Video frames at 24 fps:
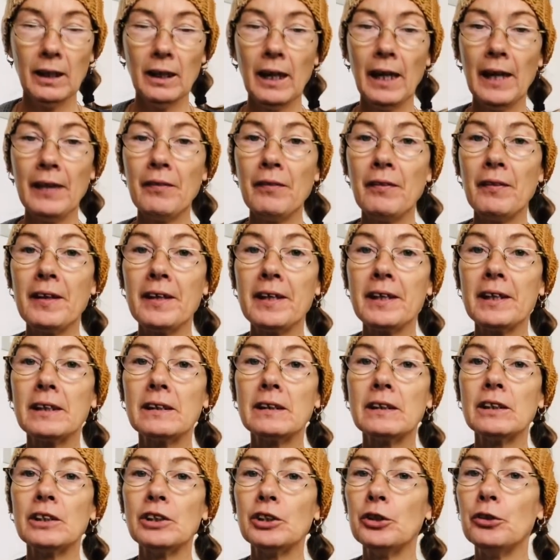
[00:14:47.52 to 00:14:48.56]
and things
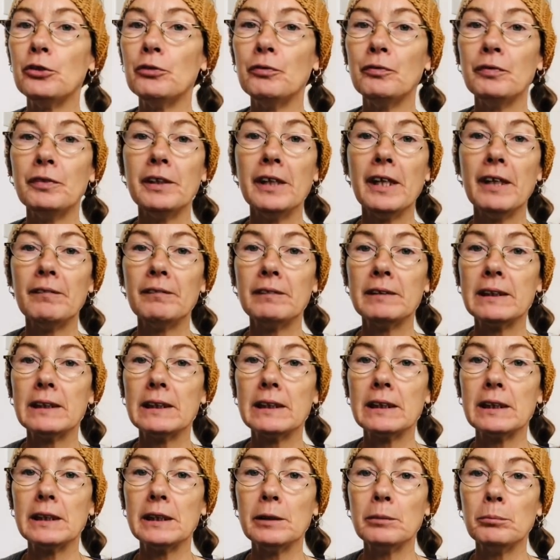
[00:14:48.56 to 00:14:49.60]
that you've never
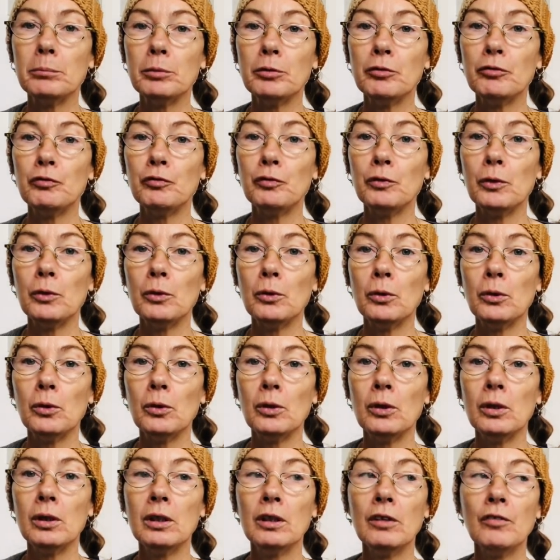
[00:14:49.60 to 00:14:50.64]
seen
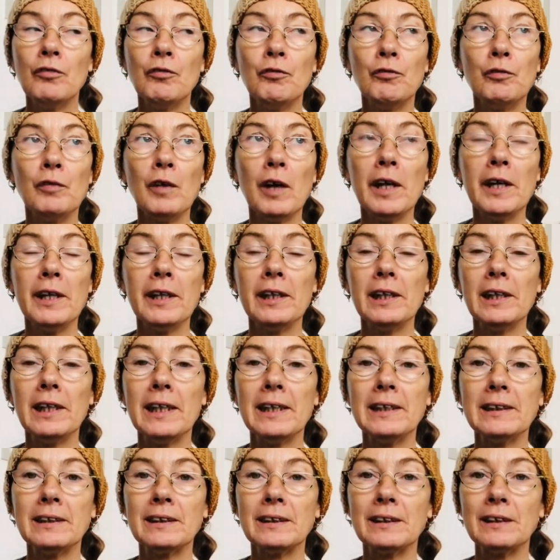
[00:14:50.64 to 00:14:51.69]
before, fire
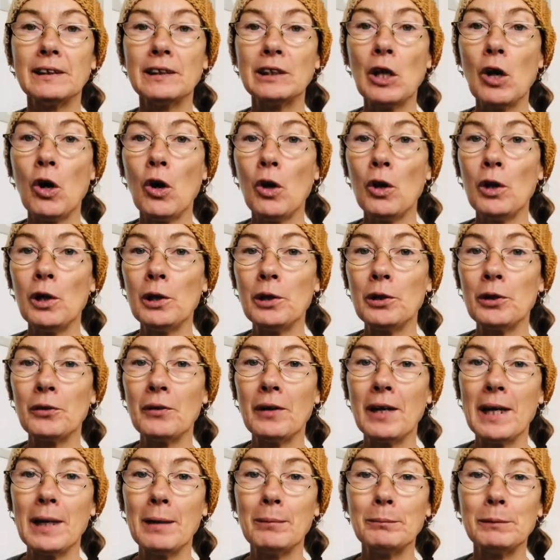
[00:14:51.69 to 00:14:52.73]
letters,
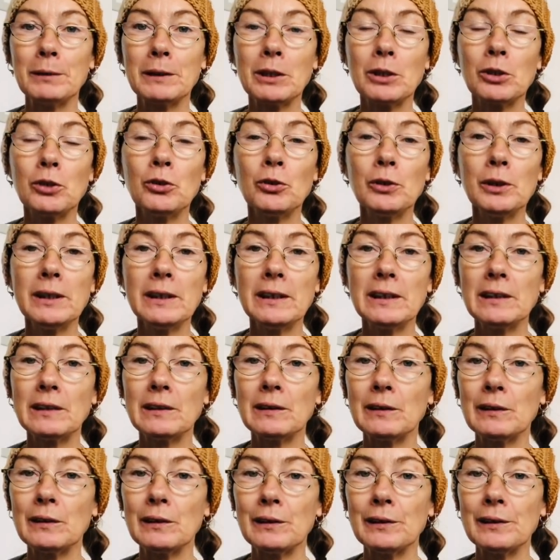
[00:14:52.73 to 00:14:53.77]
holograms,
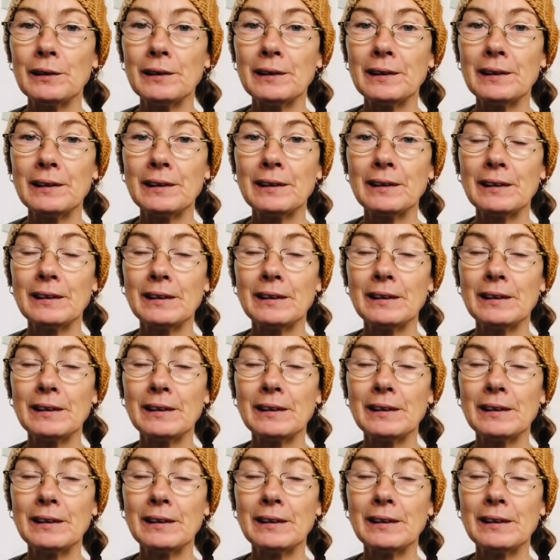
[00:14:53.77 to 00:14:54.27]
crystals,